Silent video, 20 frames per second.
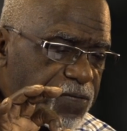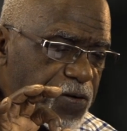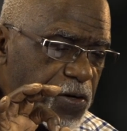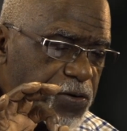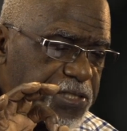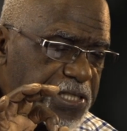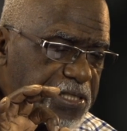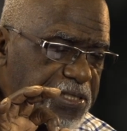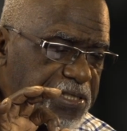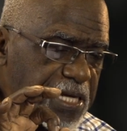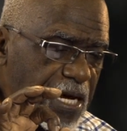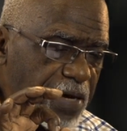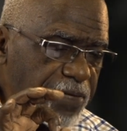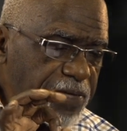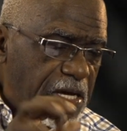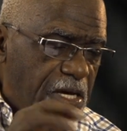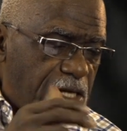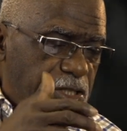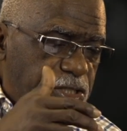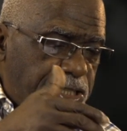verse itself.
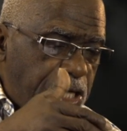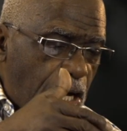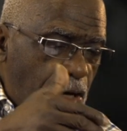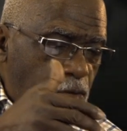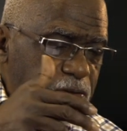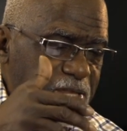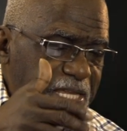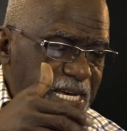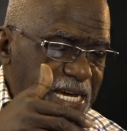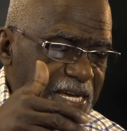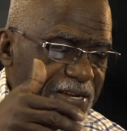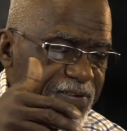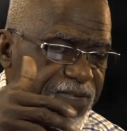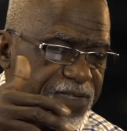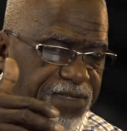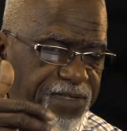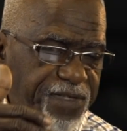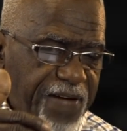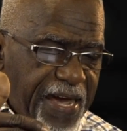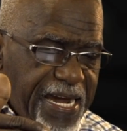So then
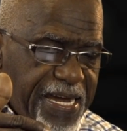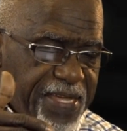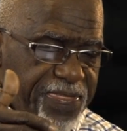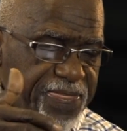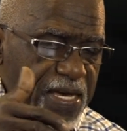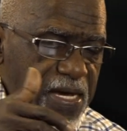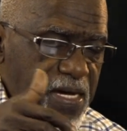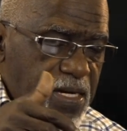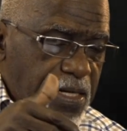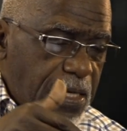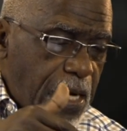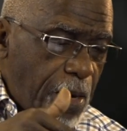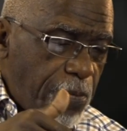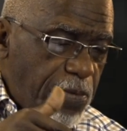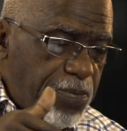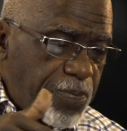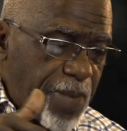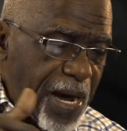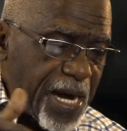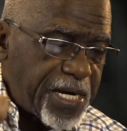faith
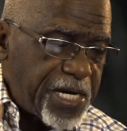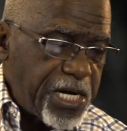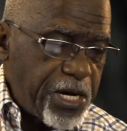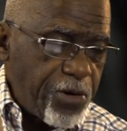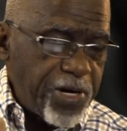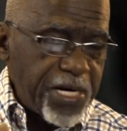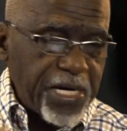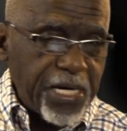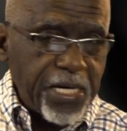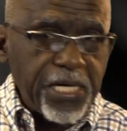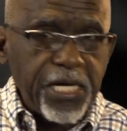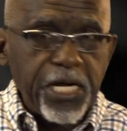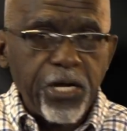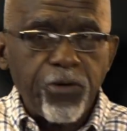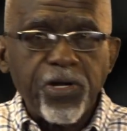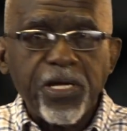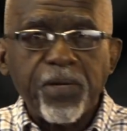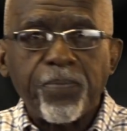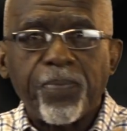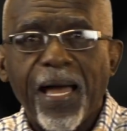cometh by hearing, and
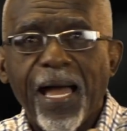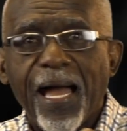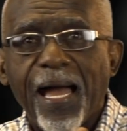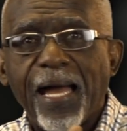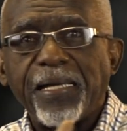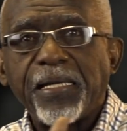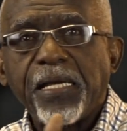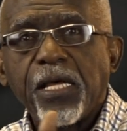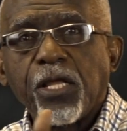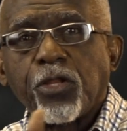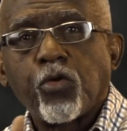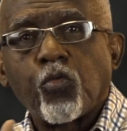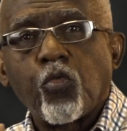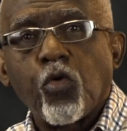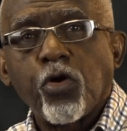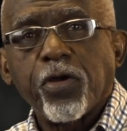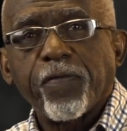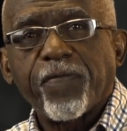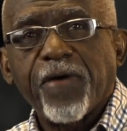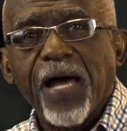hearing by the
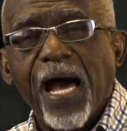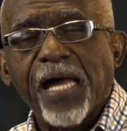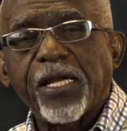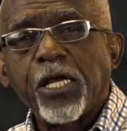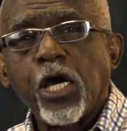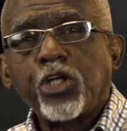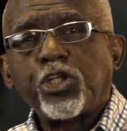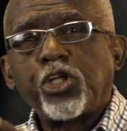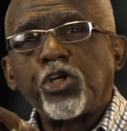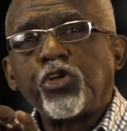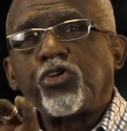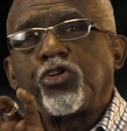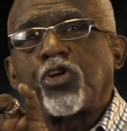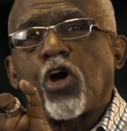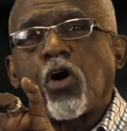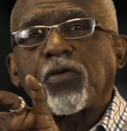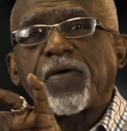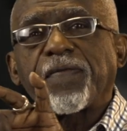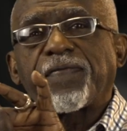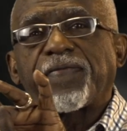word of God. Do you
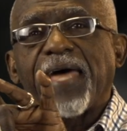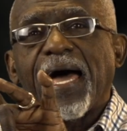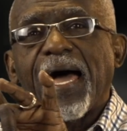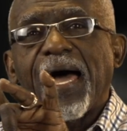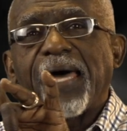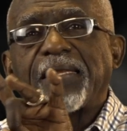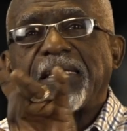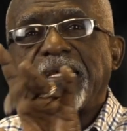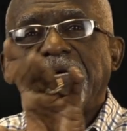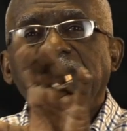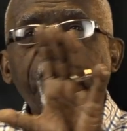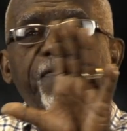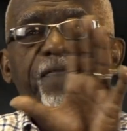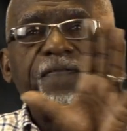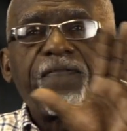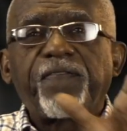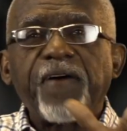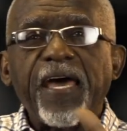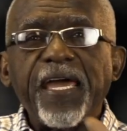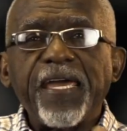notice that
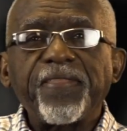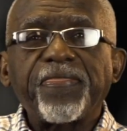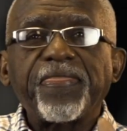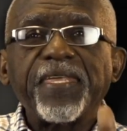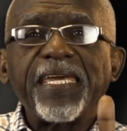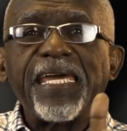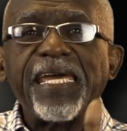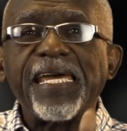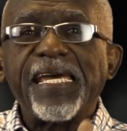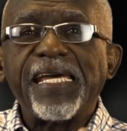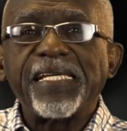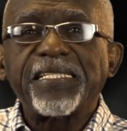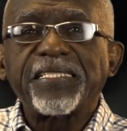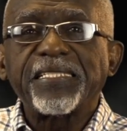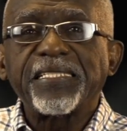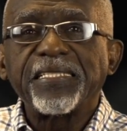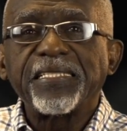faith is